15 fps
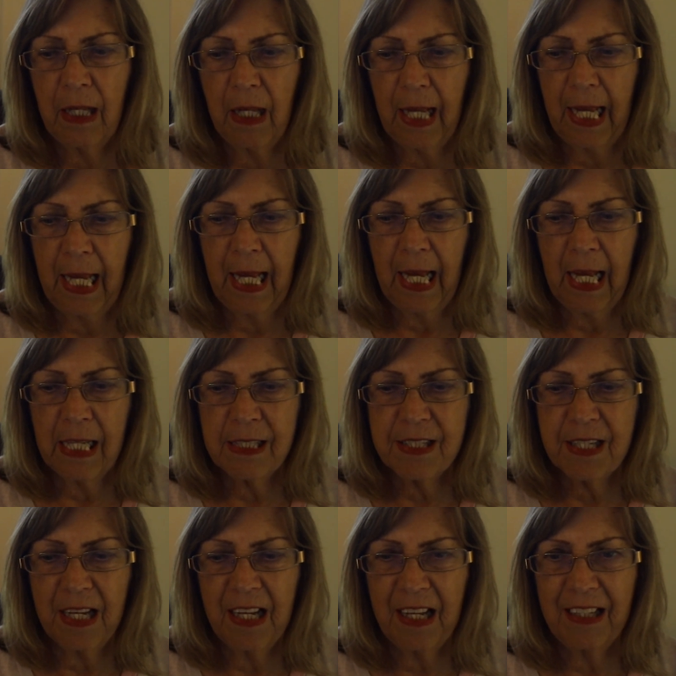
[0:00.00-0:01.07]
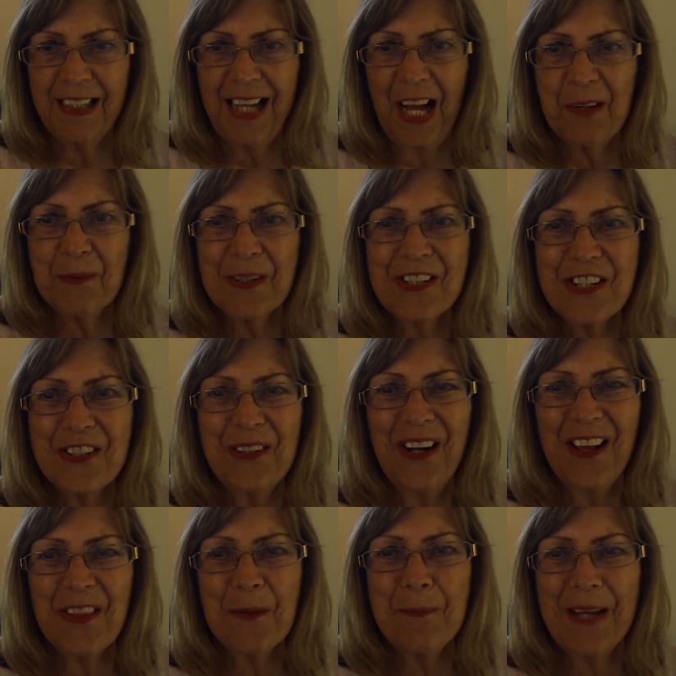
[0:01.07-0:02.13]
And I wish you
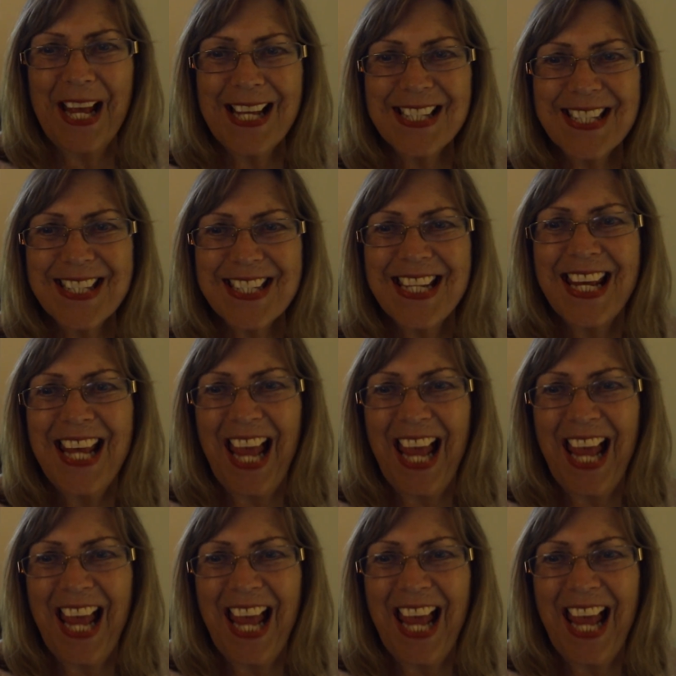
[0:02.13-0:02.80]
all the best.